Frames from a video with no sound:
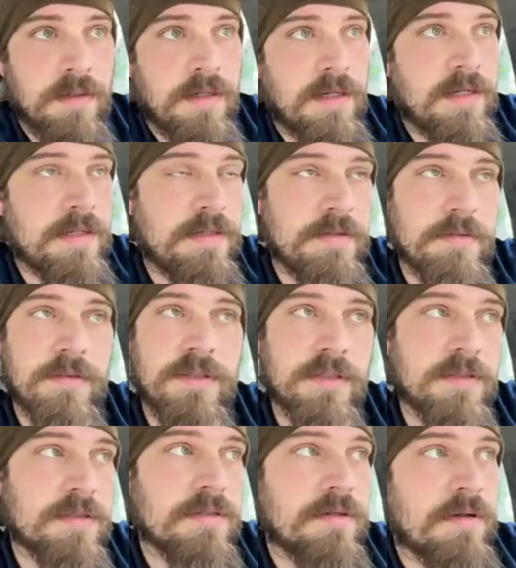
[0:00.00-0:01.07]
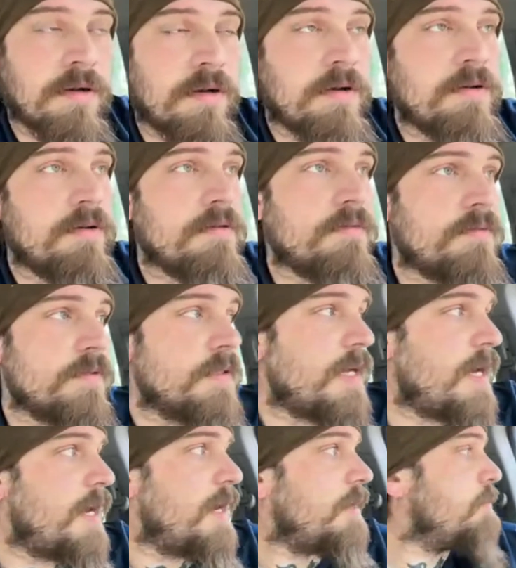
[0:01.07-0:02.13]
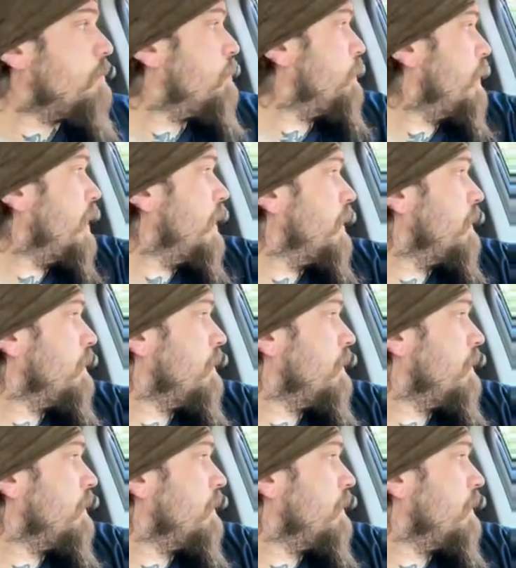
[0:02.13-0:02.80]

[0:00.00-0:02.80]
And you just hurt for that. But,